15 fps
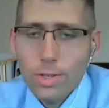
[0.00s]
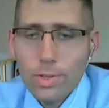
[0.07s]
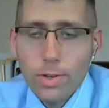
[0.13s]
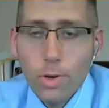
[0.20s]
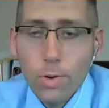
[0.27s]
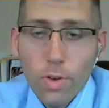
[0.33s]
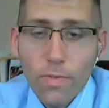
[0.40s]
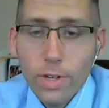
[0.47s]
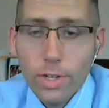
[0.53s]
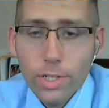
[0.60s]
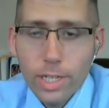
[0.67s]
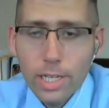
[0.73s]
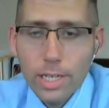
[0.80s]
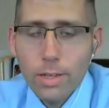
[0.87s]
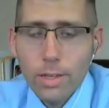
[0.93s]
just
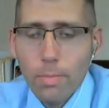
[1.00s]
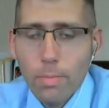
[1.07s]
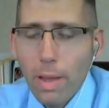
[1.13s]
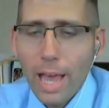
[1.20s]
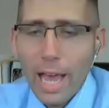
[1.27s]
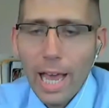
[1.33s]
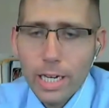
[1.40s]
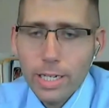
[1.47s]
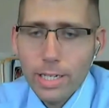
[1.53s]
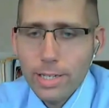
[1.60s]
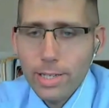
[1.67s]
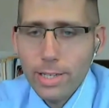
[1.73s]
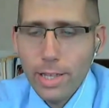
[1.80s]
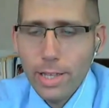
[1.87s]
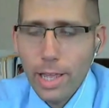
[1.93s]
horrifically
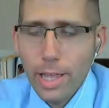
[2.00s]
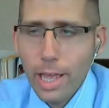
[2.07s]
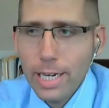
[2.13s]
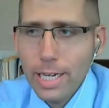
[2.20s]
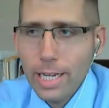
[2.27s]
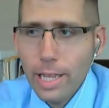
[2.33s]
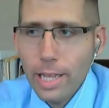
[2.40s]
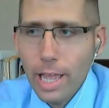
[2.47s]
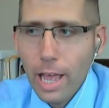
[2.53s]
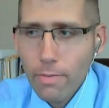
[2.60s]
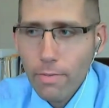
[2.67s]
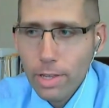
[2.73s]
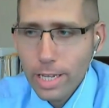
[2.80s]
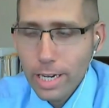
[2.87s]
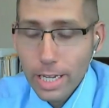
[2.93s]
bad at
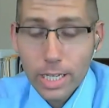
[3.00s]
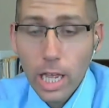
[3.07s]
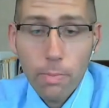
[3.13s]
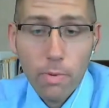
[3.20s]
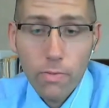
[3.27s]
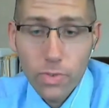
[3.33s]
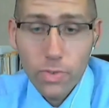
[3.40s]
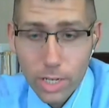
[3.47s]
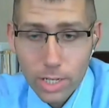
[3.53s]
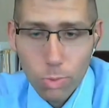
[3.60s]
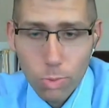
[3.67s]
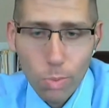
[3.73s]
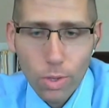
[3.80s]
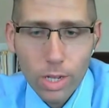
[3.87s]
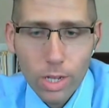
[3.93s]
having any type of
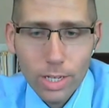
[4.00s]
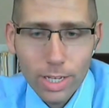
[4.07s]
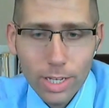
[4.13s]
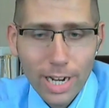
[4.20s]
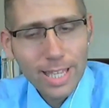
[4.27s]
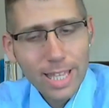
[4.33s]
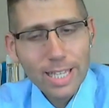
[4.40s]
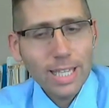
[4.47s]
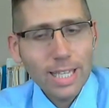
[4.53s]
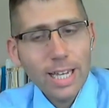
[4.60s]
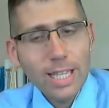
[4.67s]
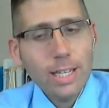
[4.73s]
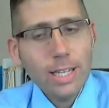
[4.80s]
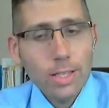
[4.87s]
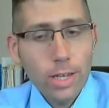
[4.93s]
system in place. And
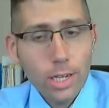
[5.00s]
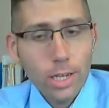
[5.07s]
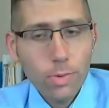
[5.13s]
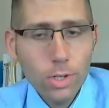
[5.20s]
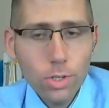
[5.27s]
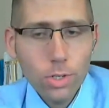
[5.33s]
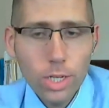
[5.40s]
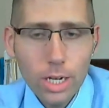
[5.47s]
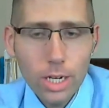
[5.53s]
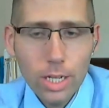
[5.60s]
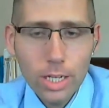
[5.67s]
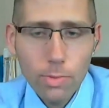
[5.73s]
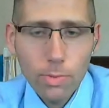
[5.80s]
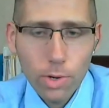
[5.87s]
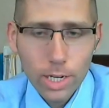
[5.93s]
I think like what you
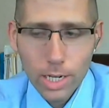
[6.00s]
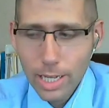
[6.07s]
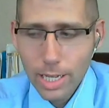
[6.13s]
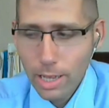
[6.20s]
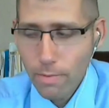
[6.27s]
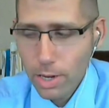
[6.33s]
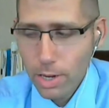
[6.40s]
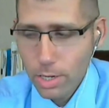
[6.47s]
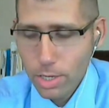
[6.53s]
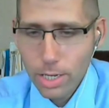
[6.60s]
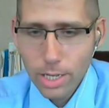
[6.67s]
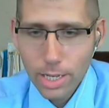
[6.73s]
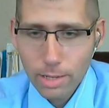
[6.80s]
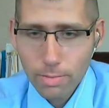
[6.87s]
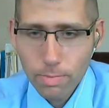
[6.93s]
said, we're going
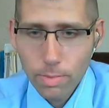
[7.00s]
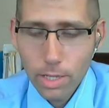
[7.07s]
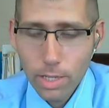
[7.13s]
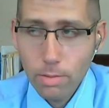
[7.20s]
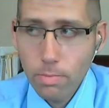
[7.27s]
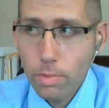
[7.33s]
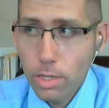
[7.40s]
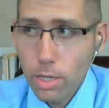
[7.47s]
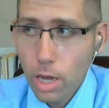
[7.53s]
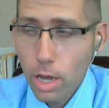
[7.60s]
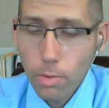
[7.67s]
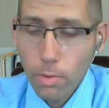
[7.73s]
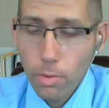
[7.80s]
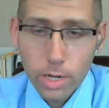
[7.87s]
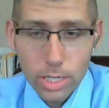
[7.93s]

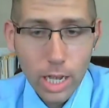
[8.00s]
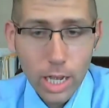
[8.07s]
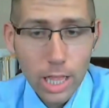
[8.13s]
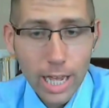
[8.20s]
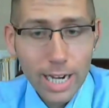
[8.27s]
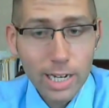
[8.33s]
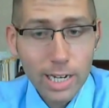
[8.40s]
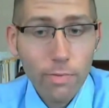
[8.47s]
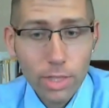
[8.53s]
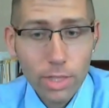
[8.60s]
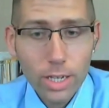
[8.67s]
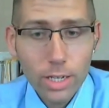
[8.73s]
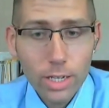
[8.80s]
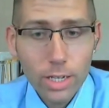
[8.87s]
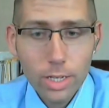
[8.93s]
to say a lot of different
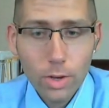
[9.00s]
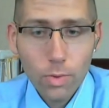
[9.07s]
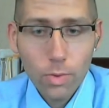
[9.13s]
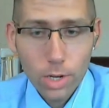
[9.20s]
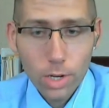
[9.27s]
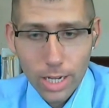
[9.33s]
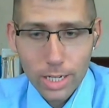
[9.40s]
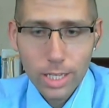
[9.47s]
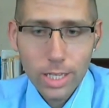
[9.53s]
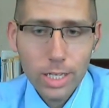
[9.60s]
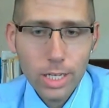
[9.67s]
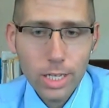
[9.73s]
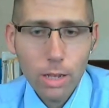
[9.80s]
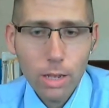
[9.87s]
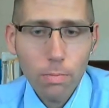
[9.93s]
things, and we're going to get to the
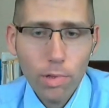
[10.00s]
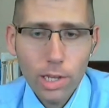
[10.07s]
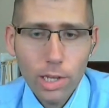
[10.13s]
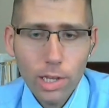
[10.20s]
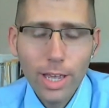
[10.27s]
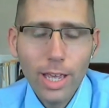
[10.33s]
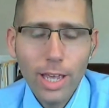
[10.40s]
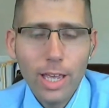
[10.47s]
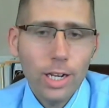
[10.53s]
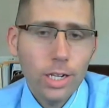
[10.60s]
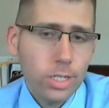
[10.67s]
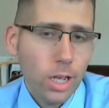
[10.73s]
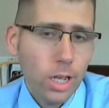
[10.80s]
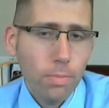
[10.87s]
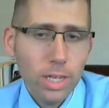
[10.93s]
same place.
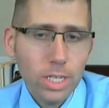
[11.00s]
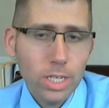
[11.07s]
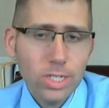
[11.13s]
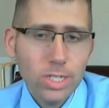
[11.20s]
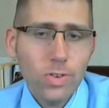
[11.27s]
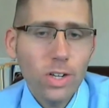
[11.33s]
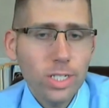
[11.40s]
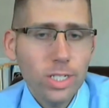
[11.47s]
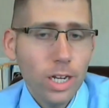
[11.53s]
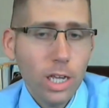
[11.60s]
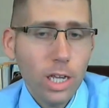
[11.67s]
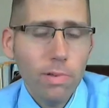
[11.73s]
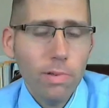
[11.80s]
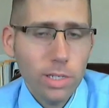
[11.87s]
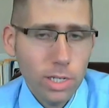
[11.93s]
And it's all based around
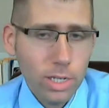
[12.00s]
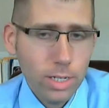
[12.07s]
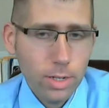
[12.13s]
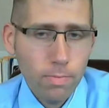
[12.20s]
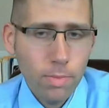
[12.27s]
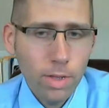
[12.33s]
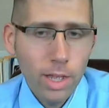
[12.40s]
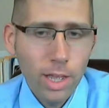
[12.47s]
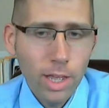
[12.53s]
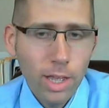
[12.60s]
setting up a system